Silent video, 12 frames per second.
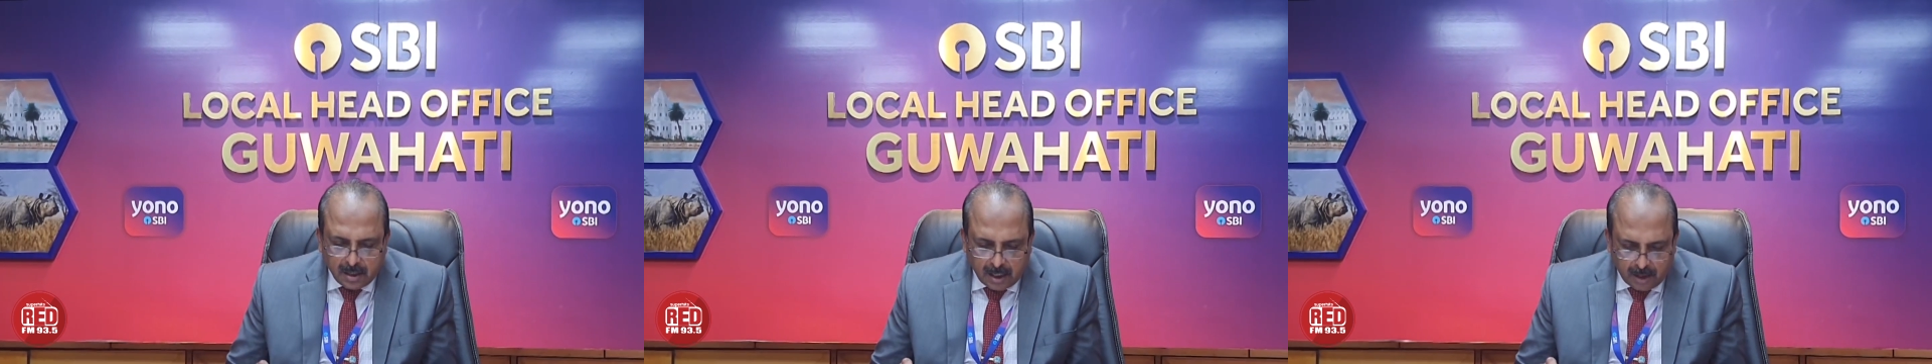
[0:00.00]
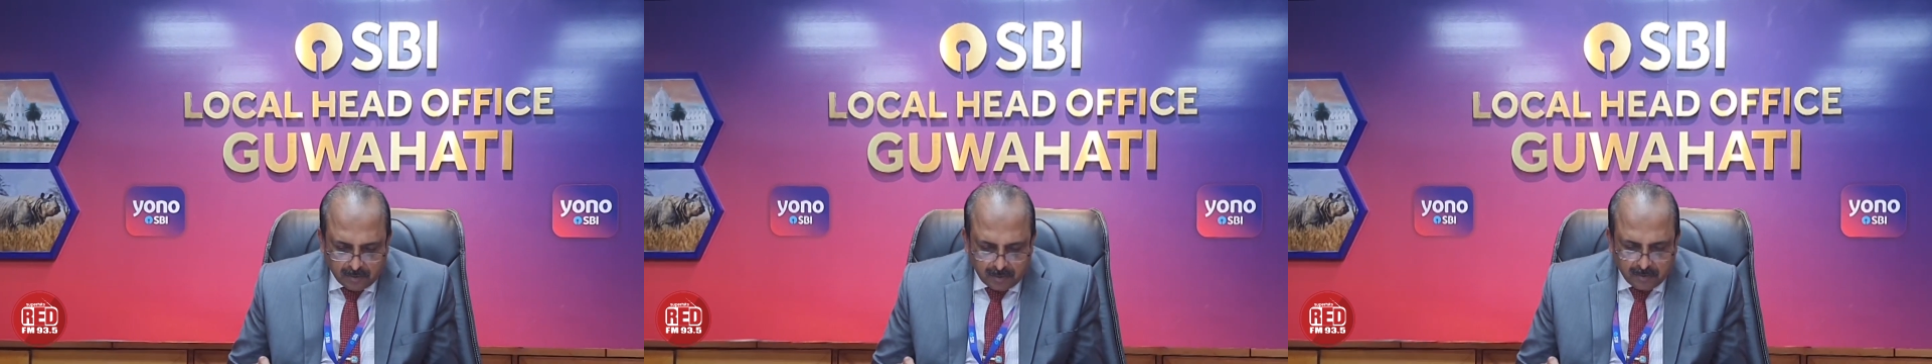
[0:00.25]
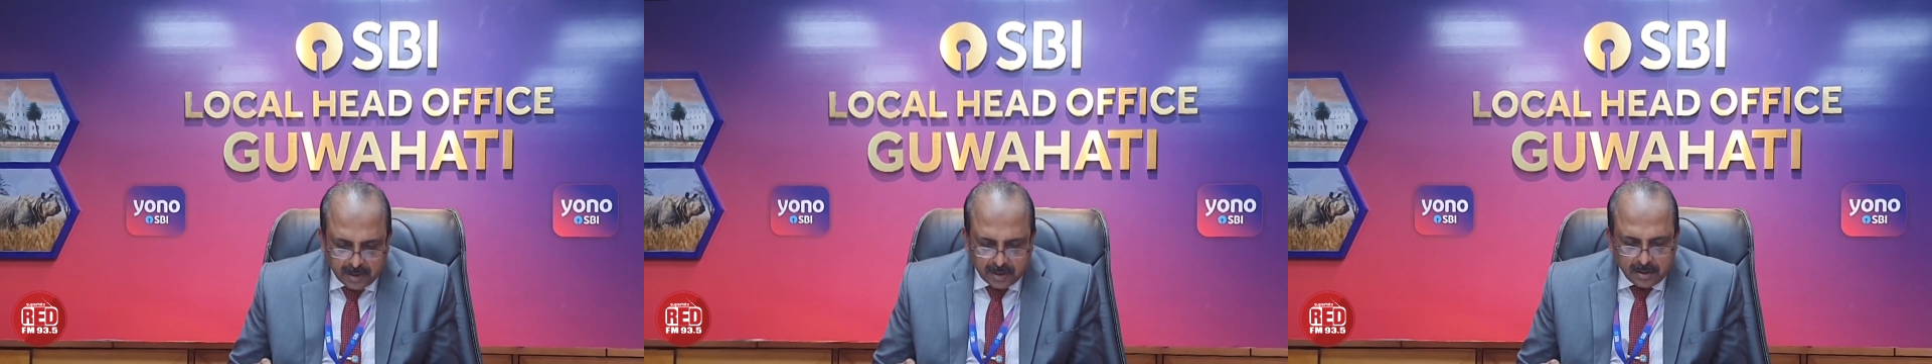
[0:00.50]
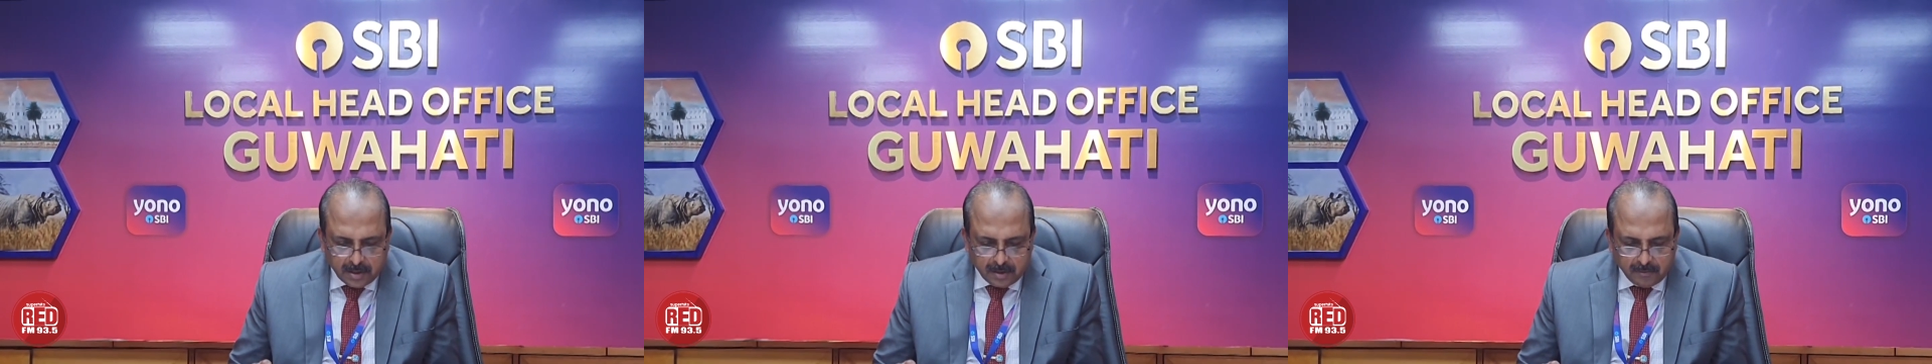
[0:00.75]

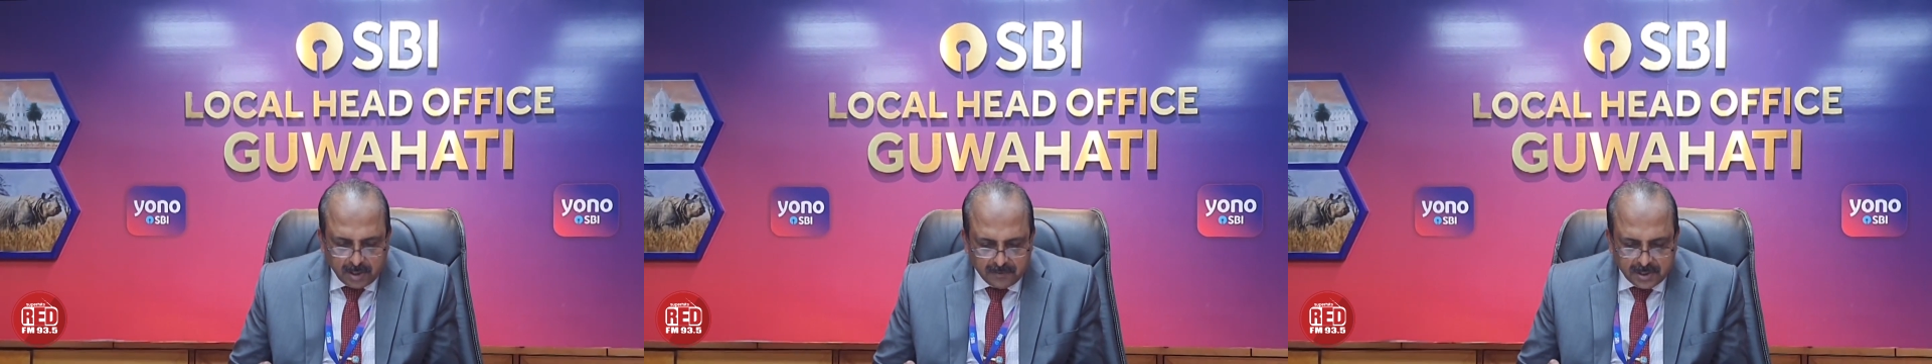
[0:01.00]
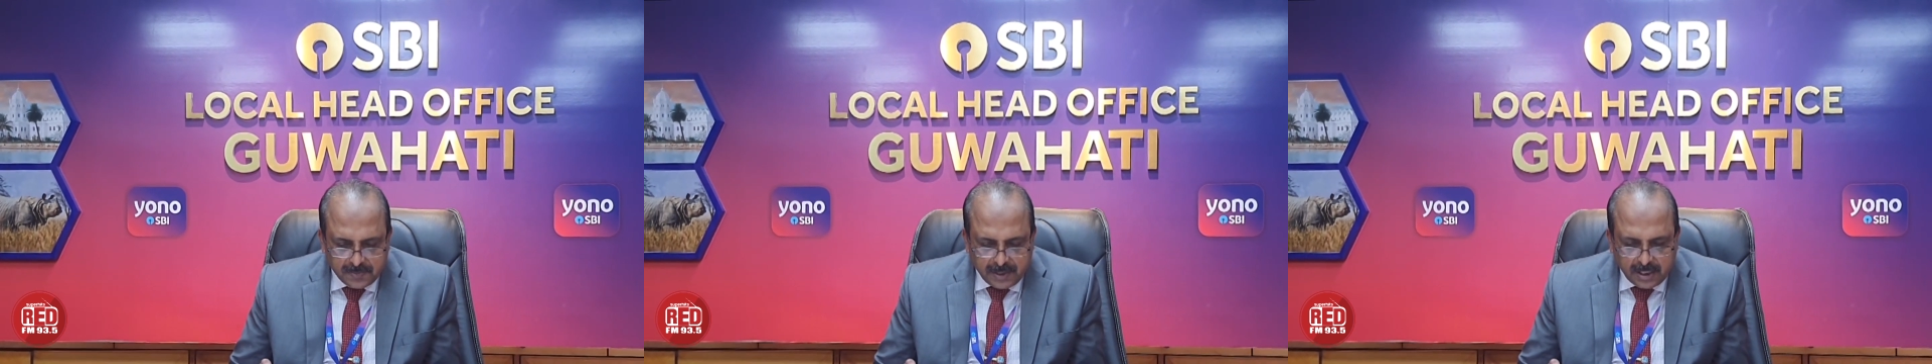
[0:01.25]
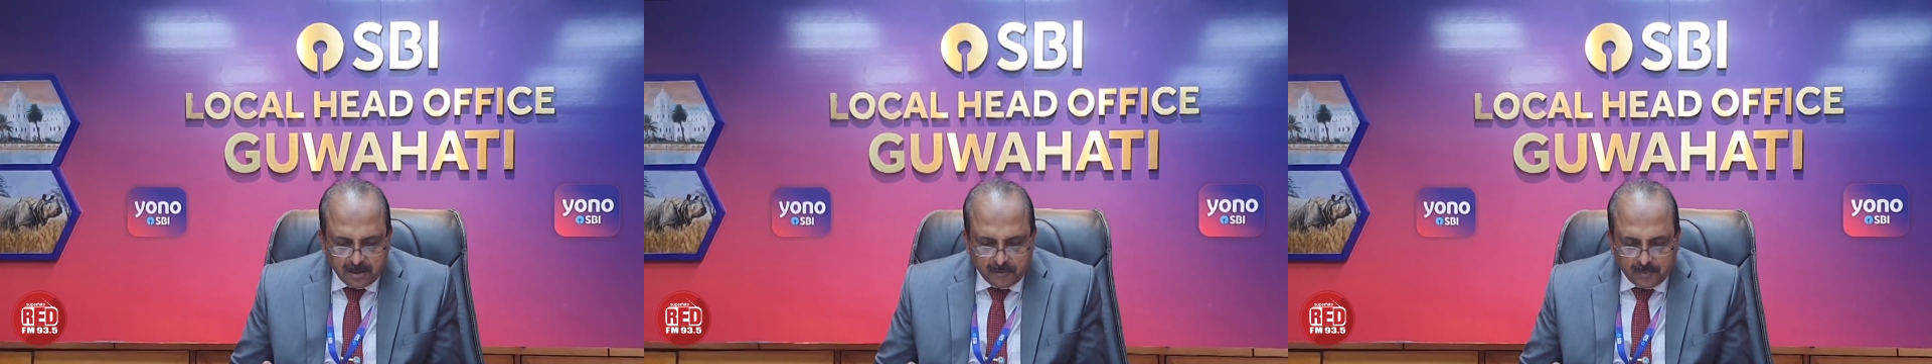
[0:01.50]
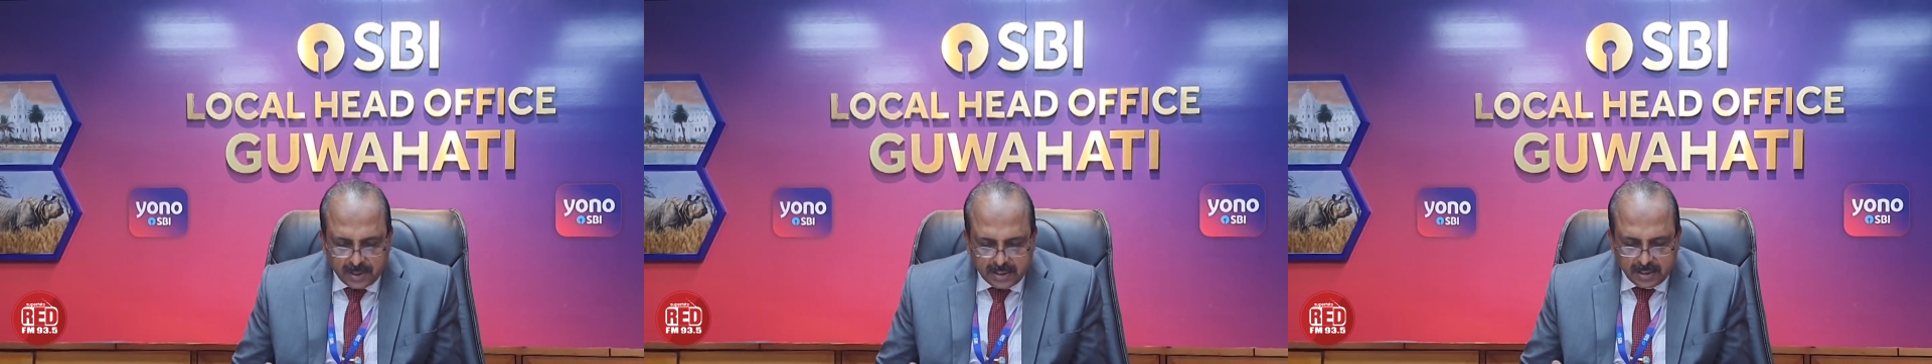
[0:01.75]
However, when we speak of
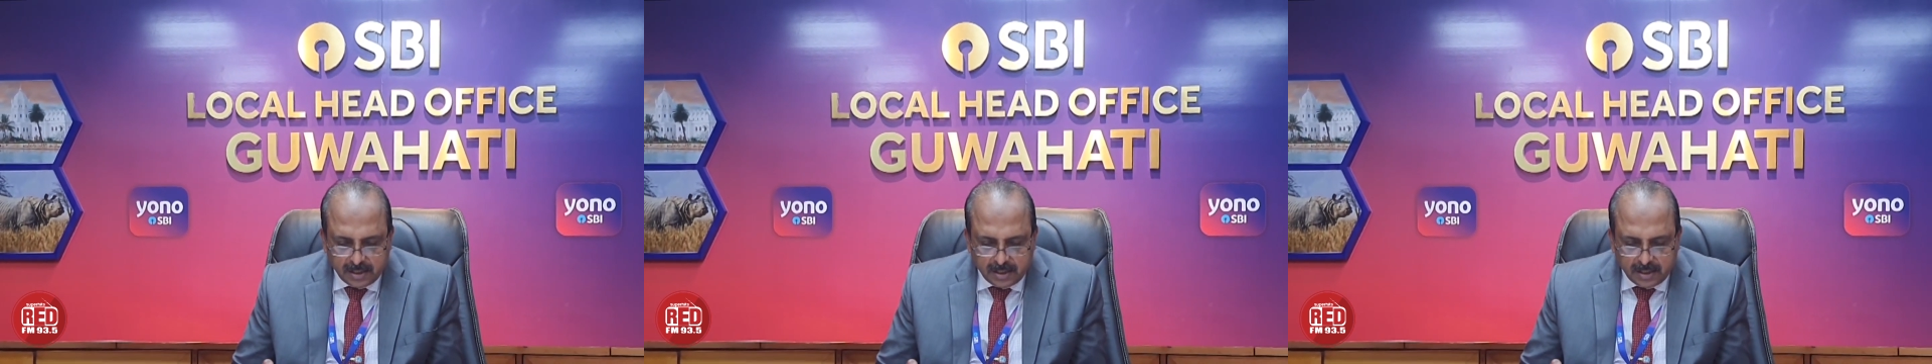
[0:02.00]
money